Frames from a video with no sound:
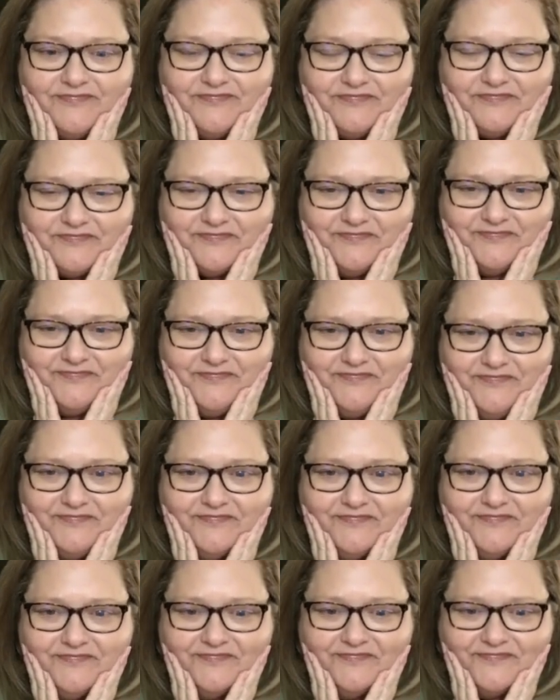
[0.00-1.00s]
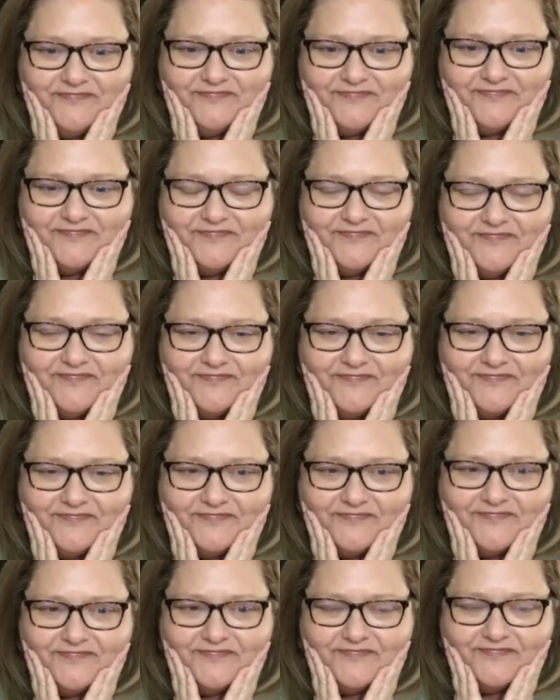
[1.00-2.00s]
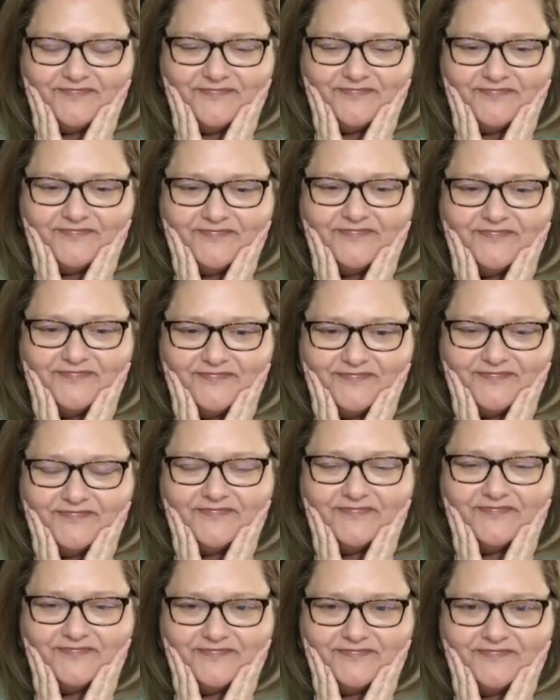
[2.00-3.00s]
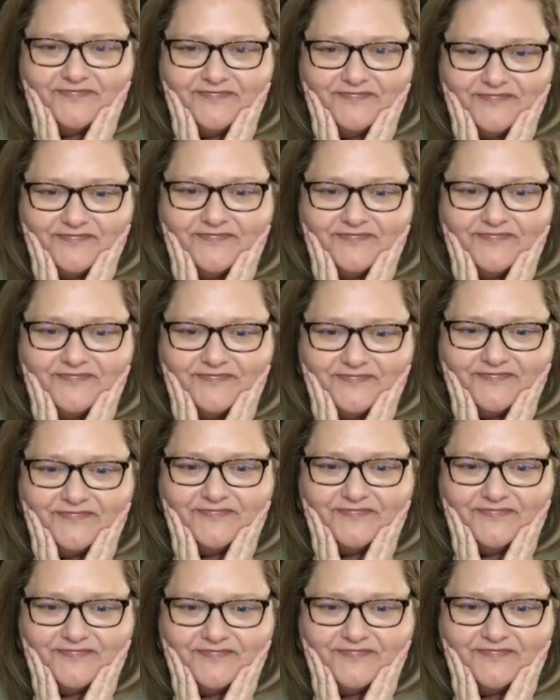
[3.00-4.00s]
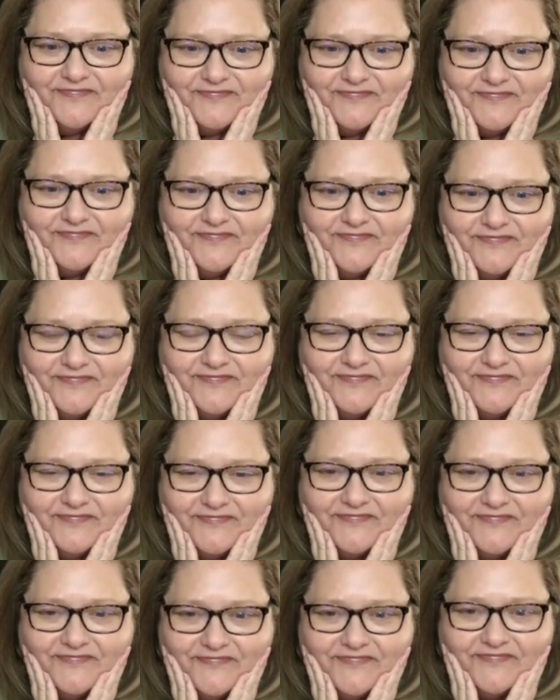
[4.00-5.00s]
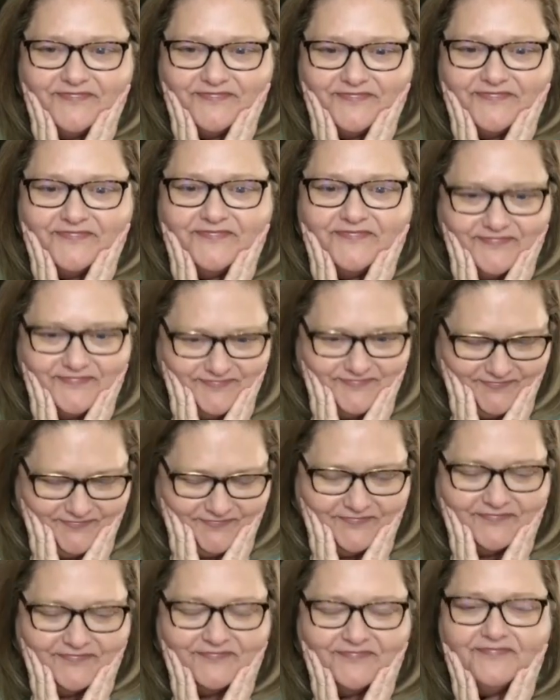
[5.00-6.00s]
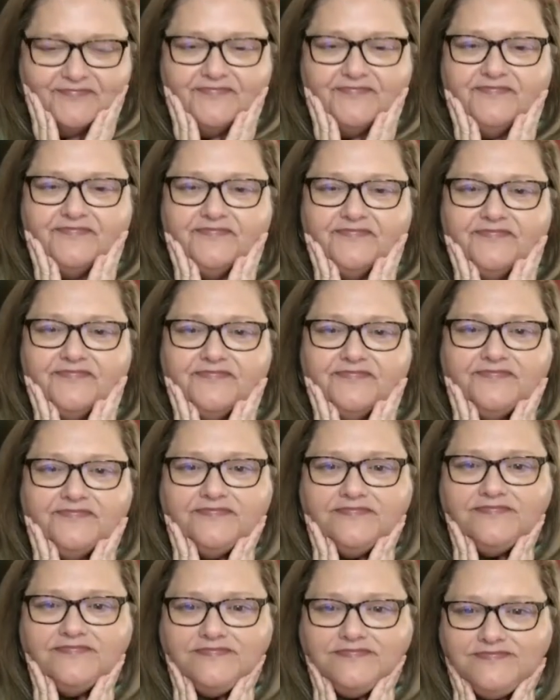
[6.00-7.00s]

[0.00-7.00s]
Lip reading: The person shown says nothing.